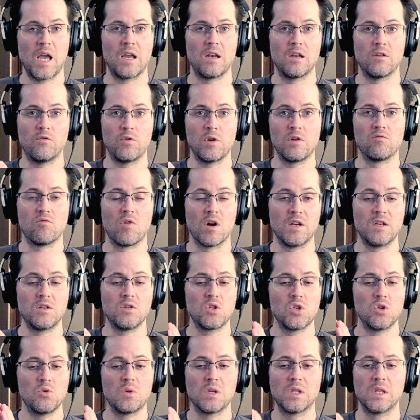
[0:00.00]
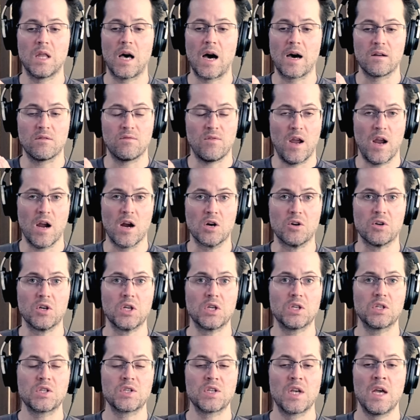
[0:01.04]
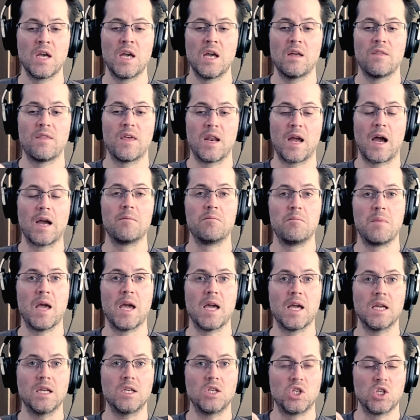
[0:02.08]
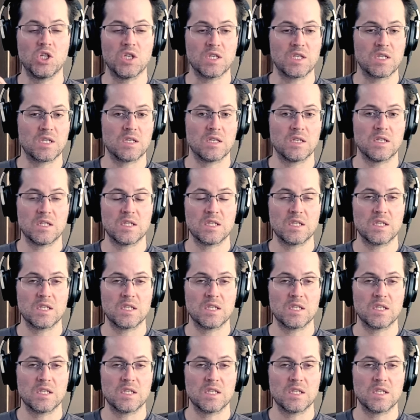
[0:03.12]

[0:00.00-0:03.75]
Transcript: And if we run into a lot of errors, then I may just,